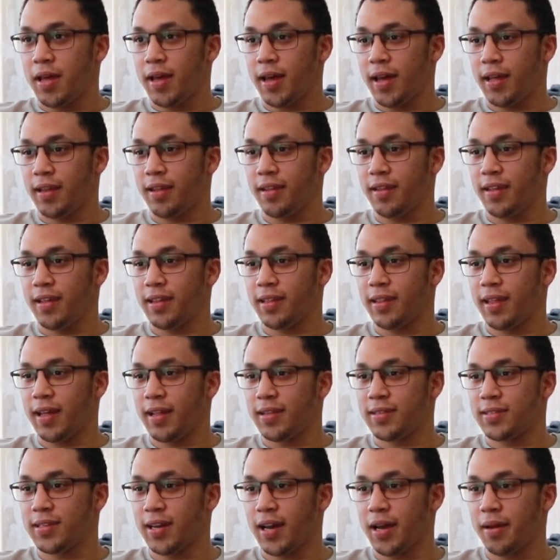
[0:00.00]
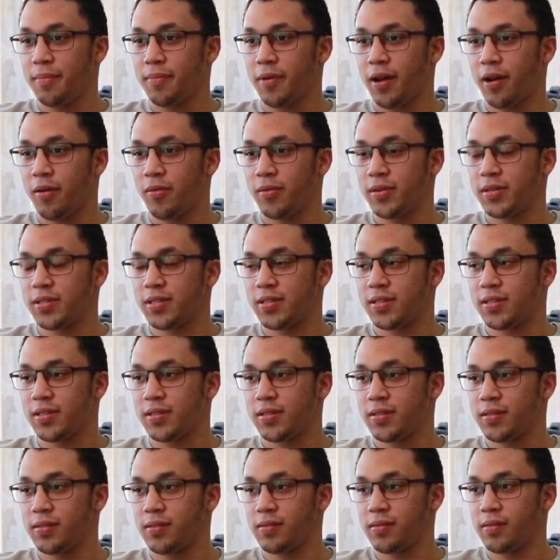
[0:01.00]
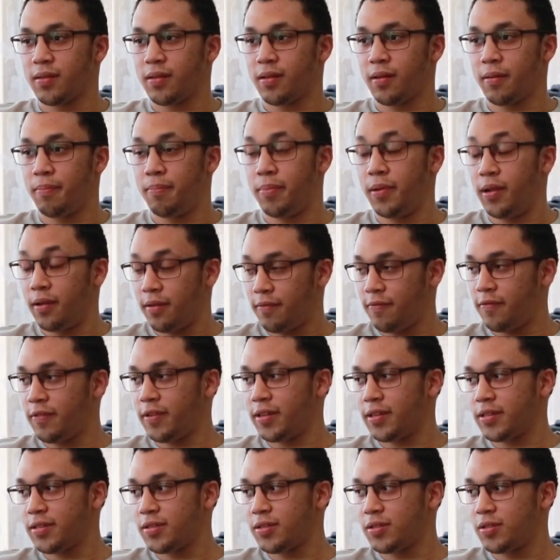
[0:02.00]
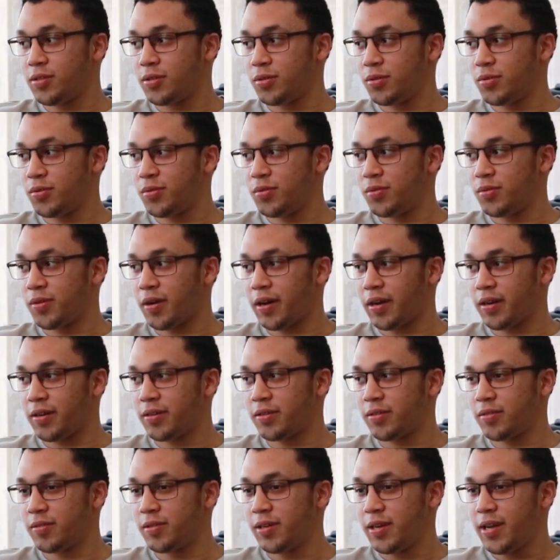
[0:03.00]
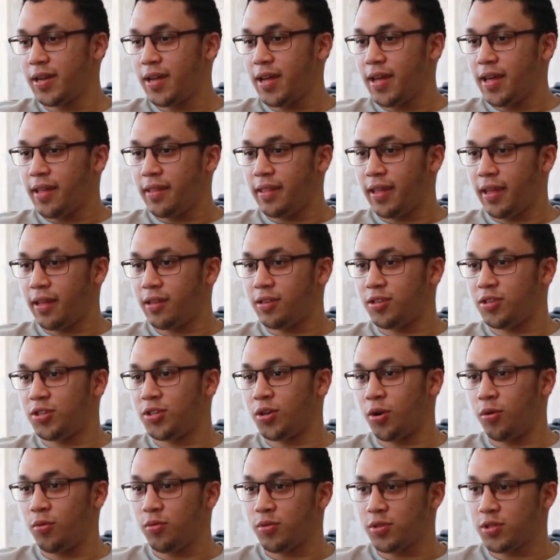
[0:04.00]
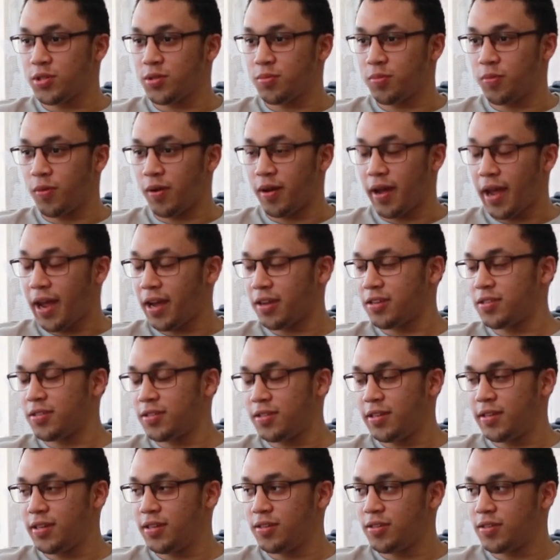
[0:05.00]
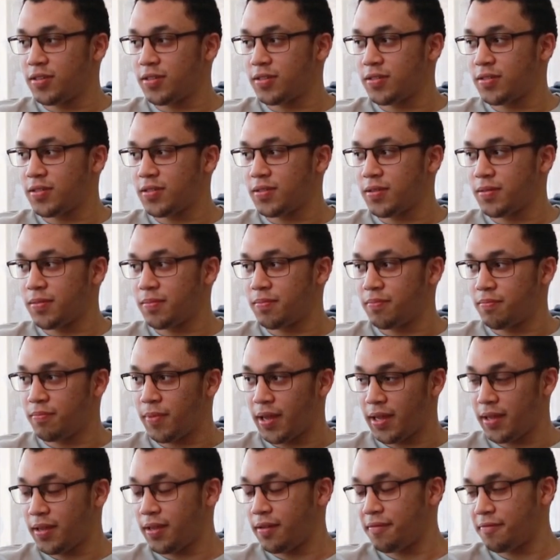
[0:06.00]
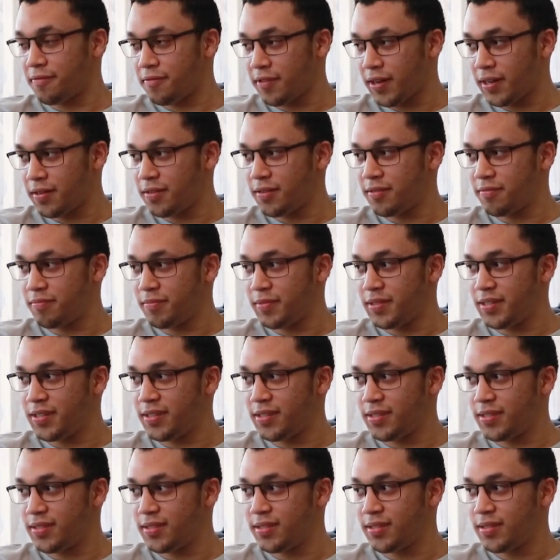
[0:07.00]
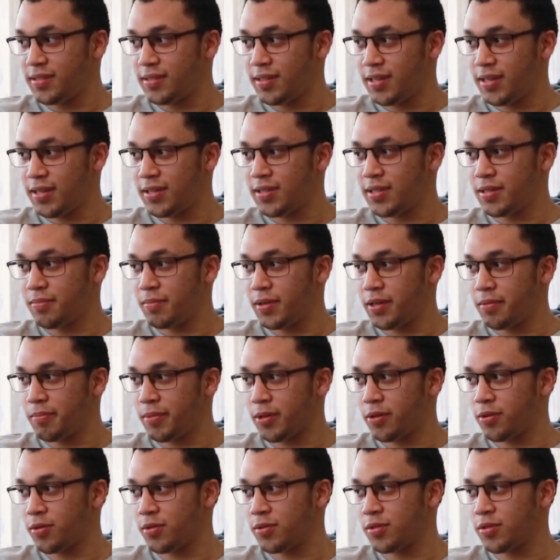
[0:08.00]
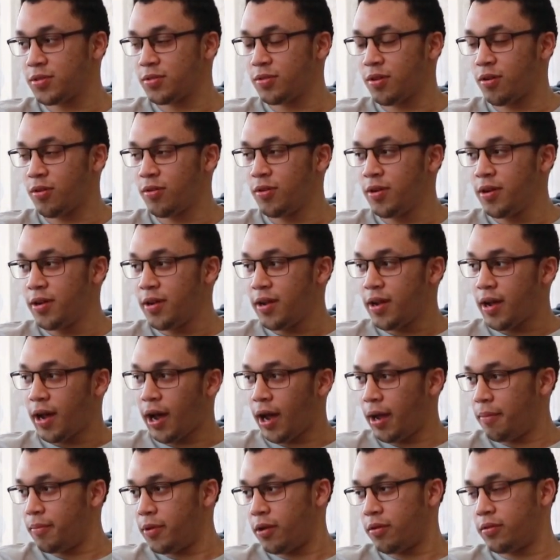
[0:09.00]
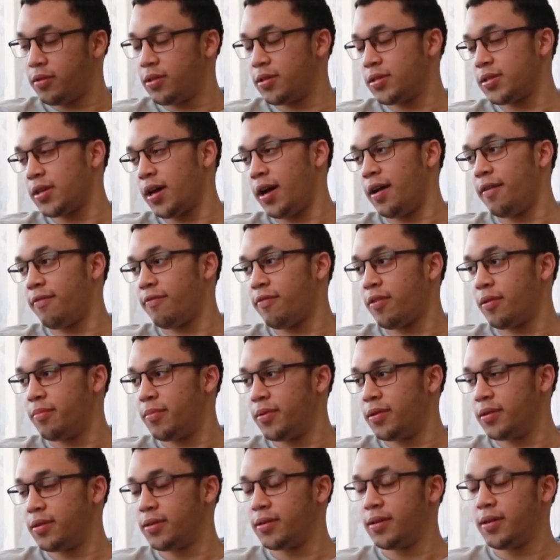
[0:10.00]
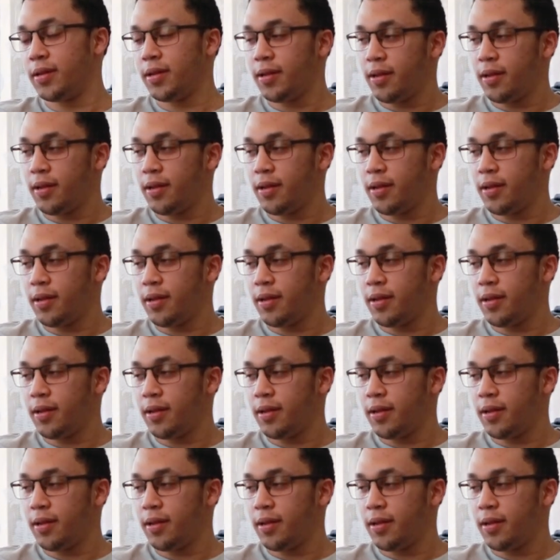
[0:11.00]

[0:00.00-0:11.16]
I think at that time I was oblivious to how their jokes were actually just making fun of me, teasing me, because, you know, I'm now this guy from a